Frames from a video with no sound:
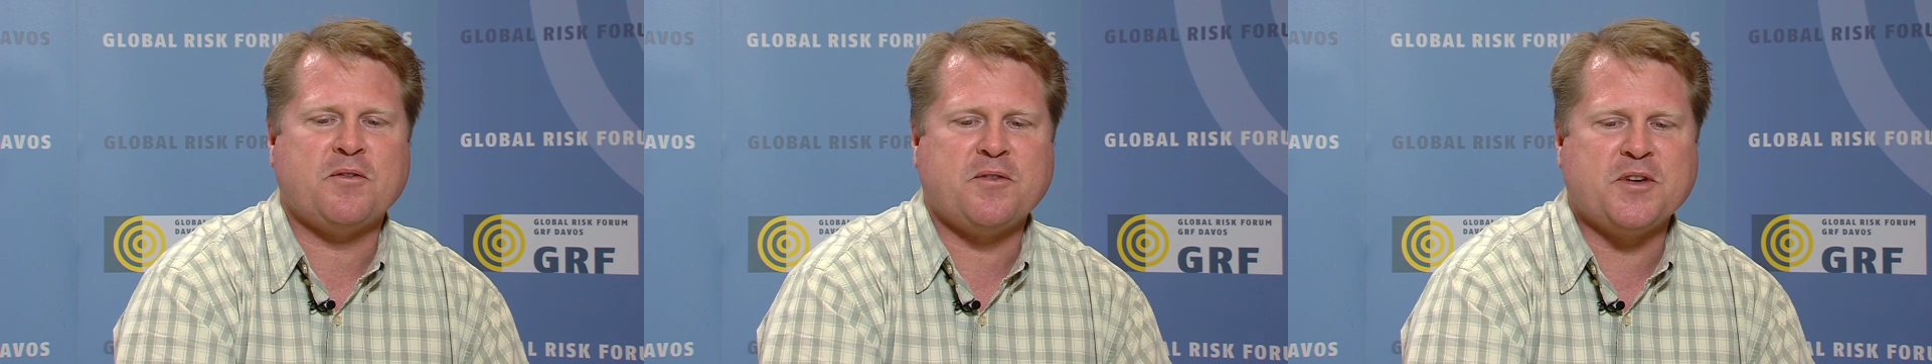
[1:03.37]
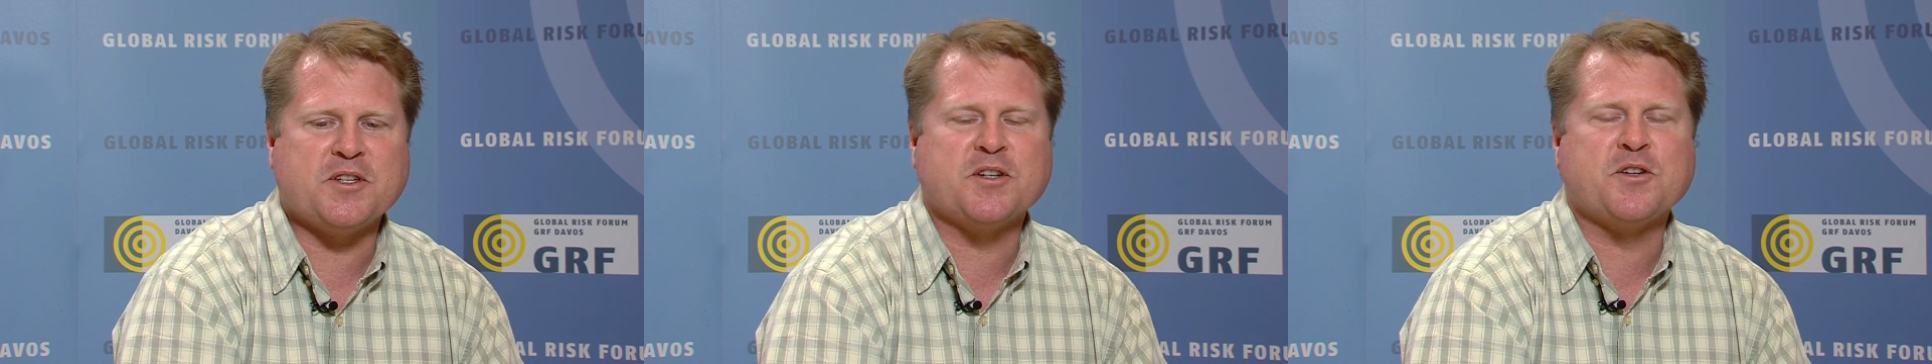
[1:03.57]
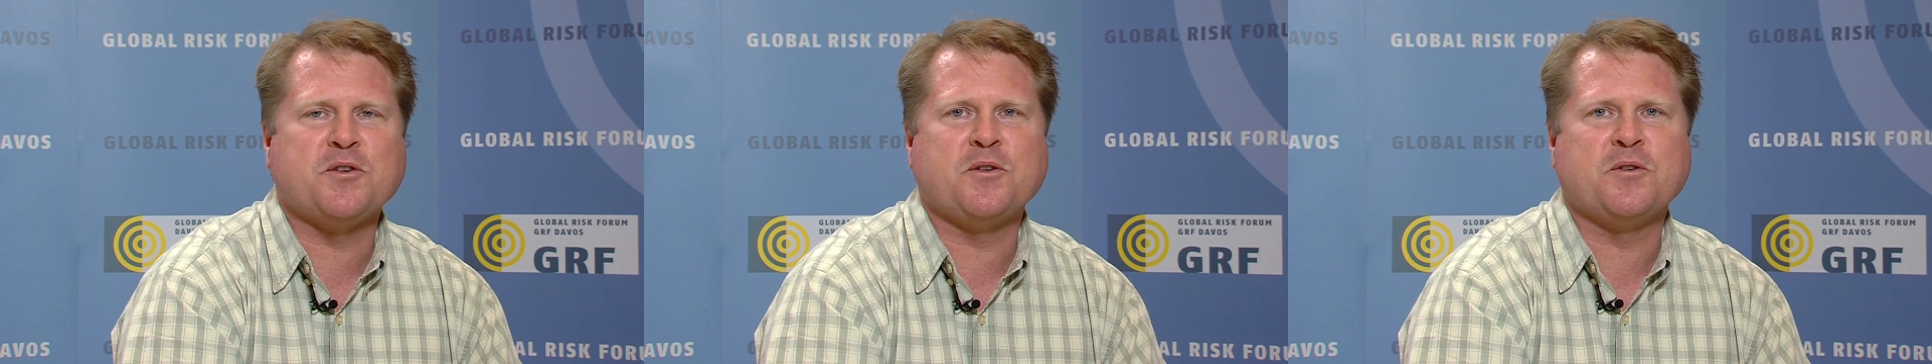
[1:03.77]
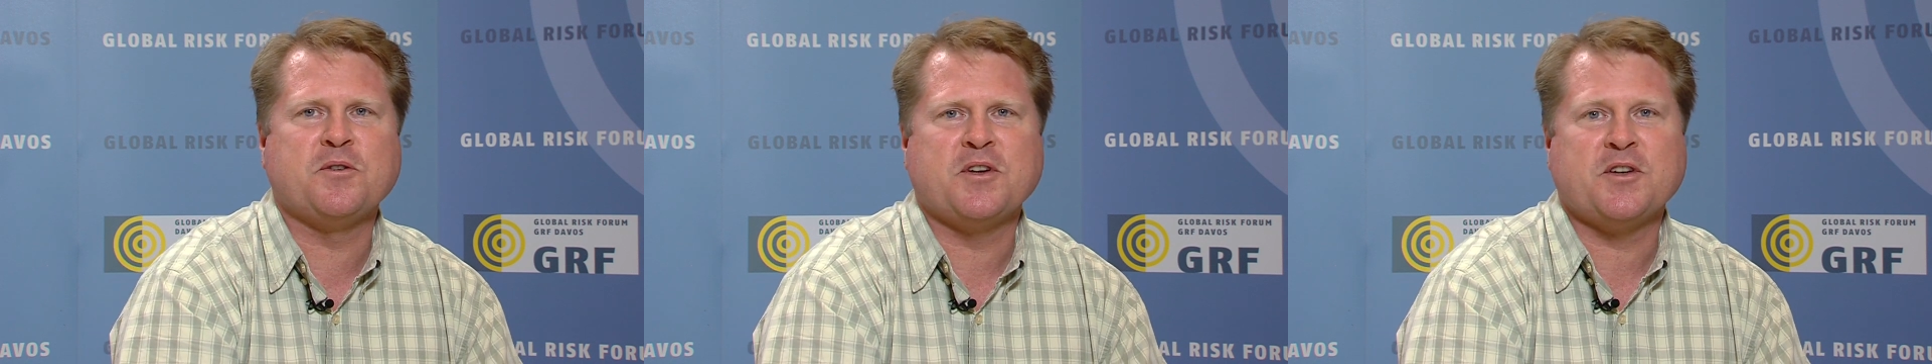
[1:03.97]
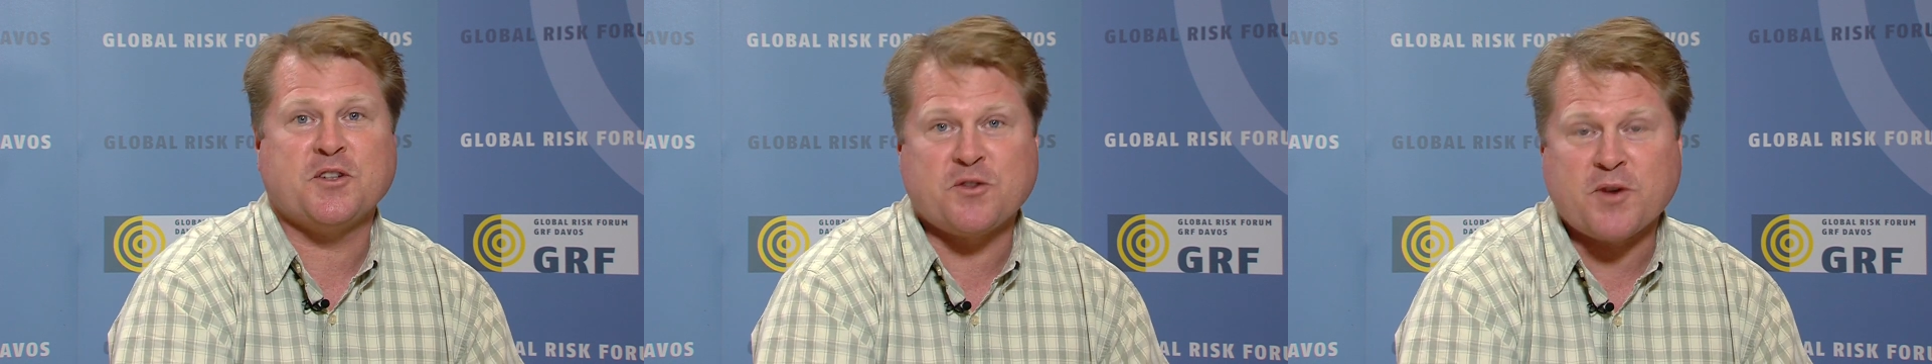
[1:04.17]
physical,
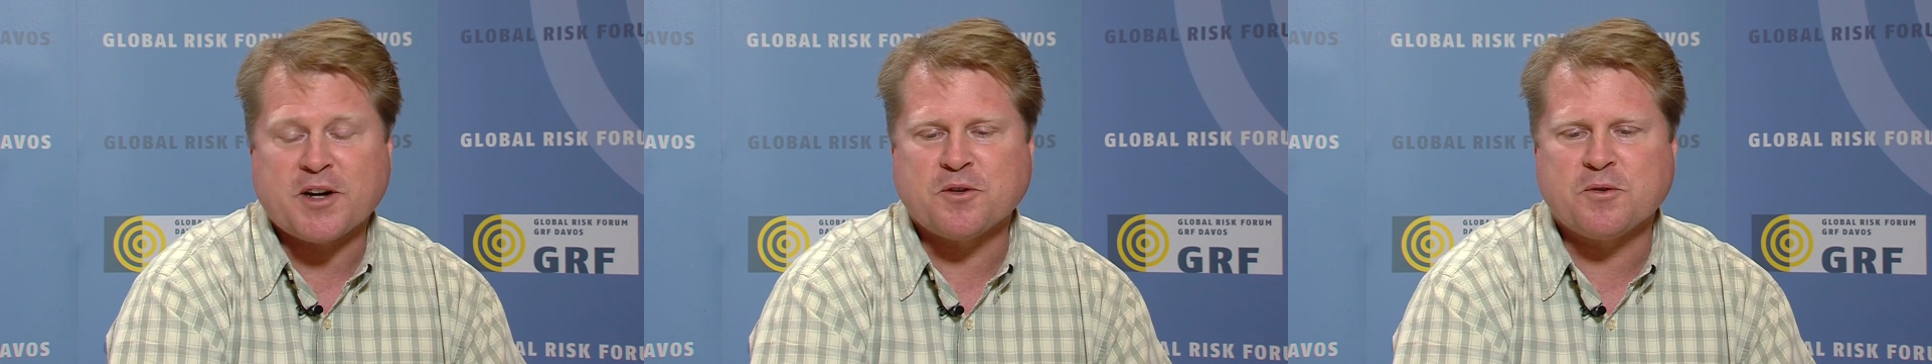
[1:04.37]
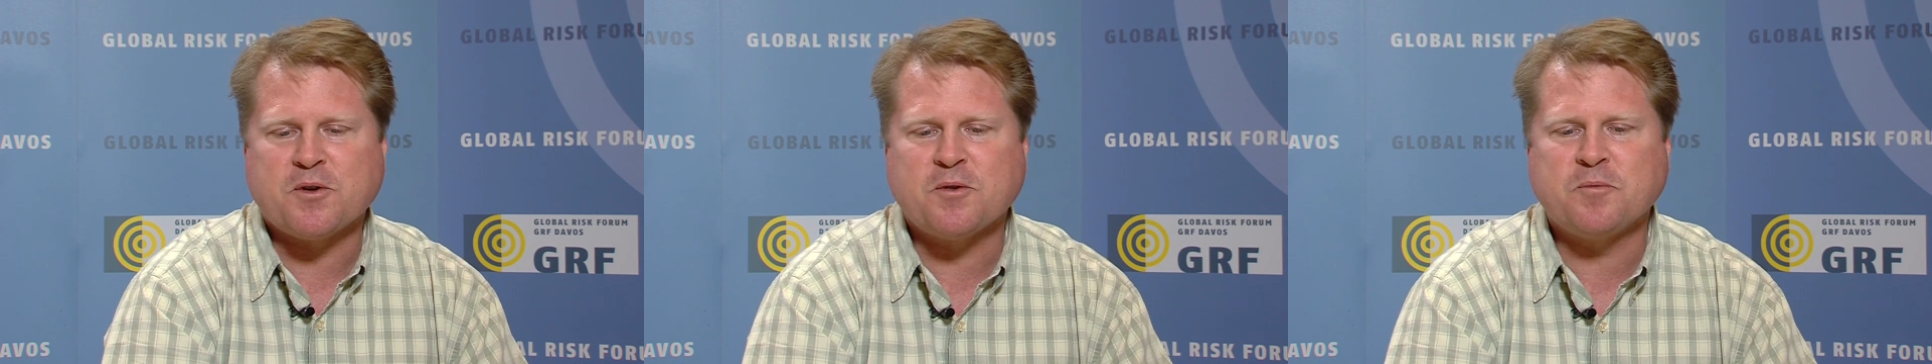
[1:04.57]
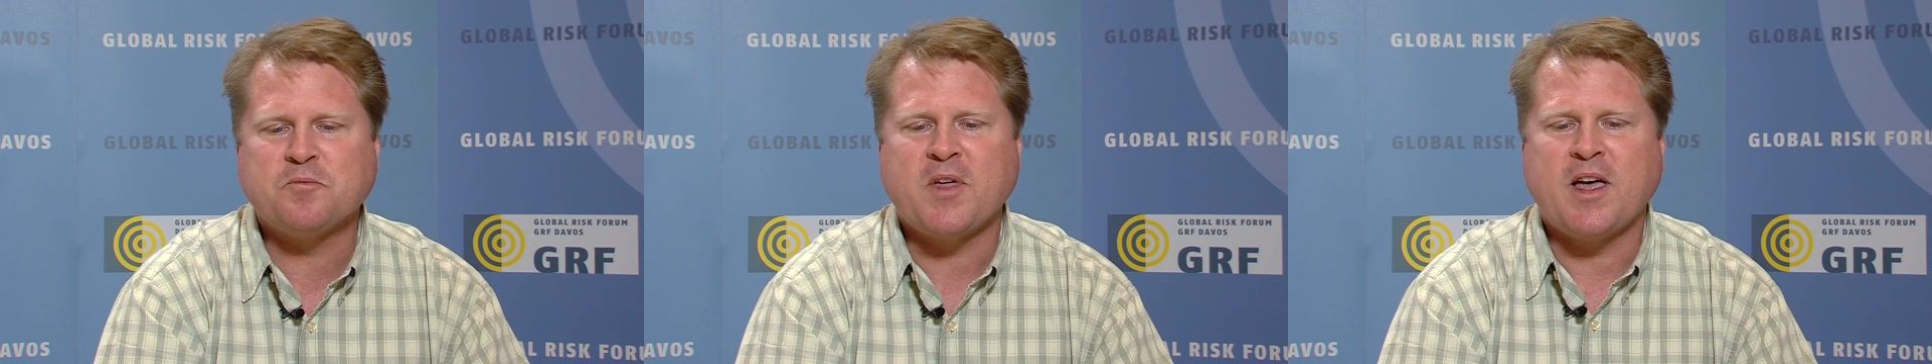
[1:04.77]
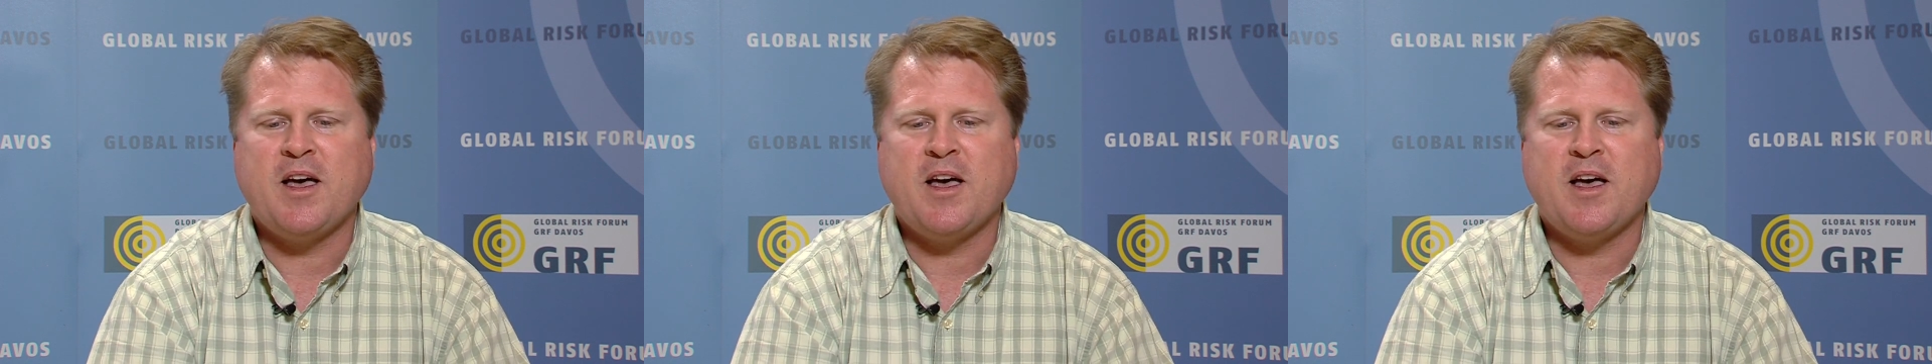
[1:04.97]
structural,